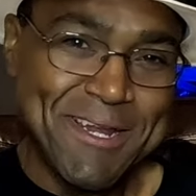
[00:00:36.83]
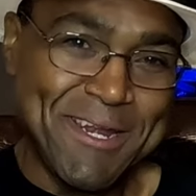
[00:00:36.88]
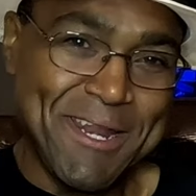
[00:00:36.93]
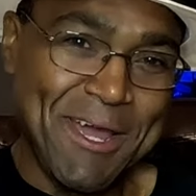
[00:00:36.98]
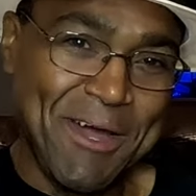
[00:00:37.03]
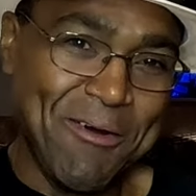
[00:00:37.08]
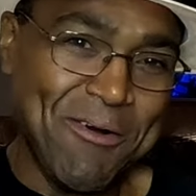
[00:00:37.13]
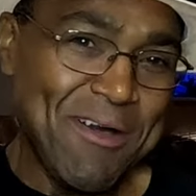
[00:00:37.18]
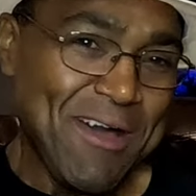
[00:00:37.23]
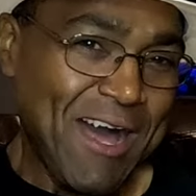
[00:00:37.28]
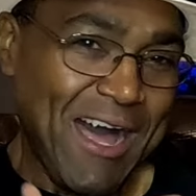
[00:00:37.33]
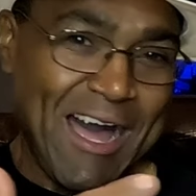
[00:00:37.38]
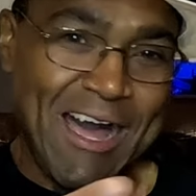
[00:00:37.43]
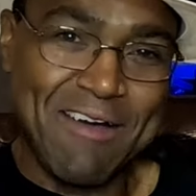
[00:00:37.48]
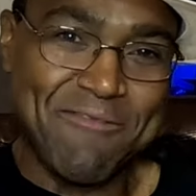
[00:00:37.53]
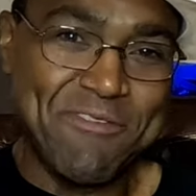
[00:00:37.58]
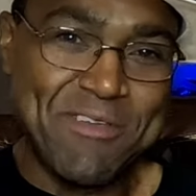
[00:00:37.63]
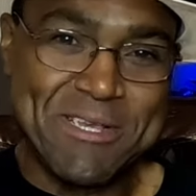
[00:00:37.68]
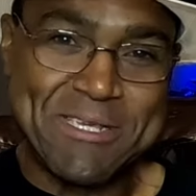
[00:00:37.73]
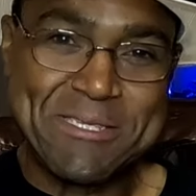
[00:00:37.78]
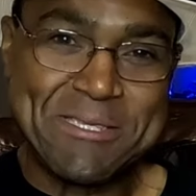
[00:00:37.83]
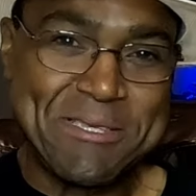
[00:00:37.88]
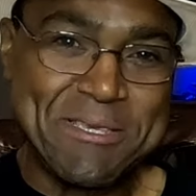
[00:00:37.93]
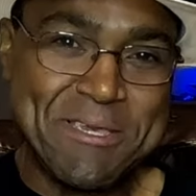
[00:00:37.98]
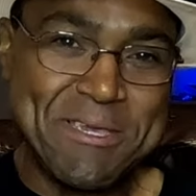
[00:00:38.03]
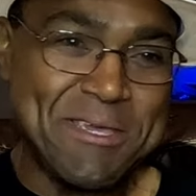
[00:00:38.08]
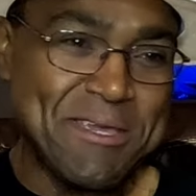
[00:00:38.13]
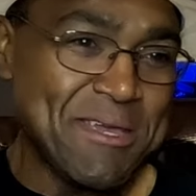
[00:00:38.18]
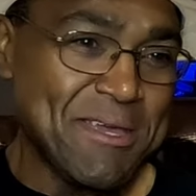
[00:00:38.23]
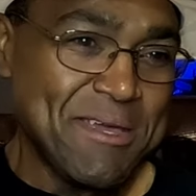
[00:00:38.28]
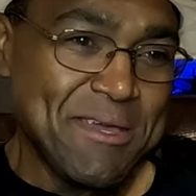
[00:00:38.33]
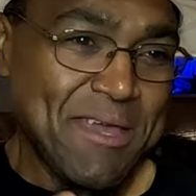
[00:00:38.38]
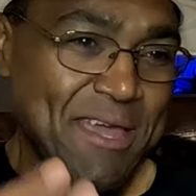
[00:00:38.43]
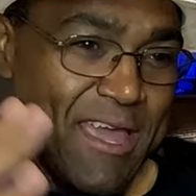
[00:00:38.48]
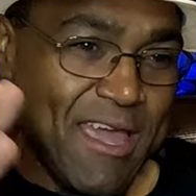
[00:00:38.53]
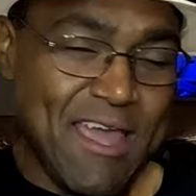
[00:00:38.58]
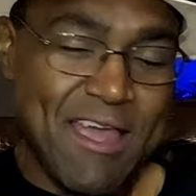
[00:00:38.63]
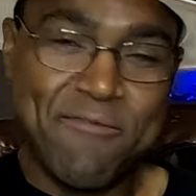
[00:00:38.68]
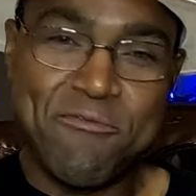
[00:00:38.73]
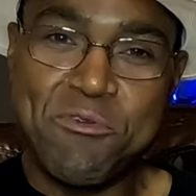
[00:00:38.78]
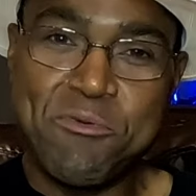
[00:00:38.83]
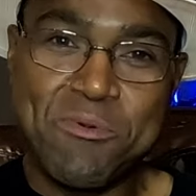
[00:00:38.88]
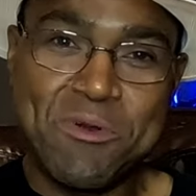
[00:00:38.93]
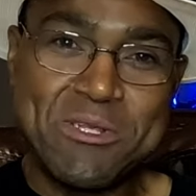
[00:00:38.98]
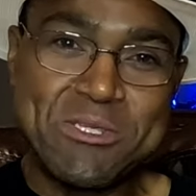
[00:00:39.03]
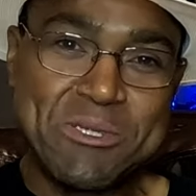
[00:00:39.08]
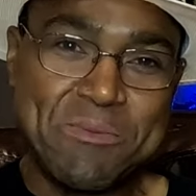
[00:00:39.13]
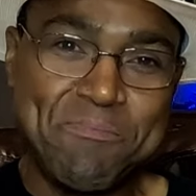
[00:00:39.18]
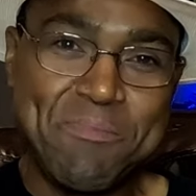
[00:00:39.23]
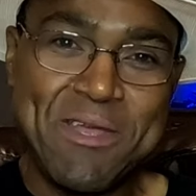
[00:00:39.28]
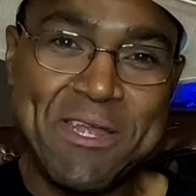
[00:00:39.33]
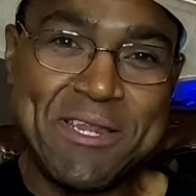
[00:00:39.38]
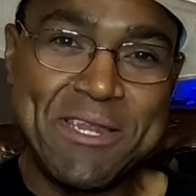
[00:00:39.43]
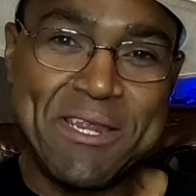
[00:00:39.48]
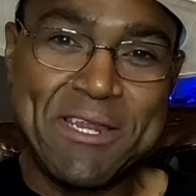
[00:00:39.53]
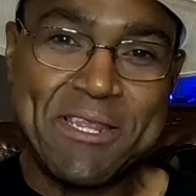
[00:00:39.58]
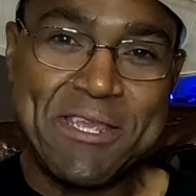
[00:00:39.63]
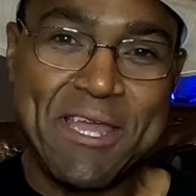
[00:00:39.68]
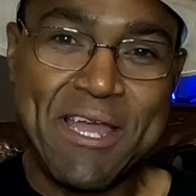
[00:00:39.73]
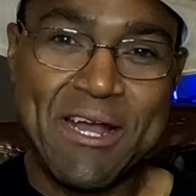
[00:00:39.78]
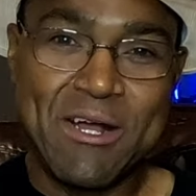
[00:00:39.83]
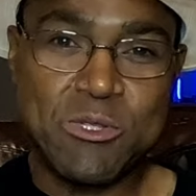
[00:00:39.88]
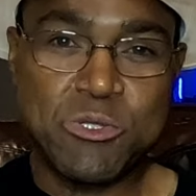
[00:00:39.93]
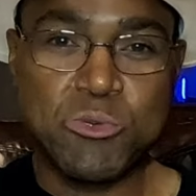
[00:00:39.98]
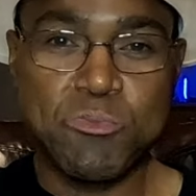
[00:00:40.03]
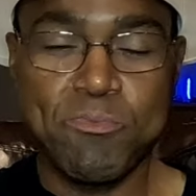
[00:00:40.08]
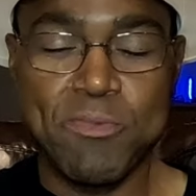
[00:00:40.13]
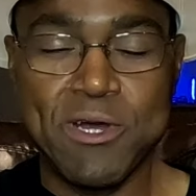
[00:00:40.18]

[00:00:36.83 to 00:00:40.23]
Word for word: Now, obviously, everyone's opinion counts,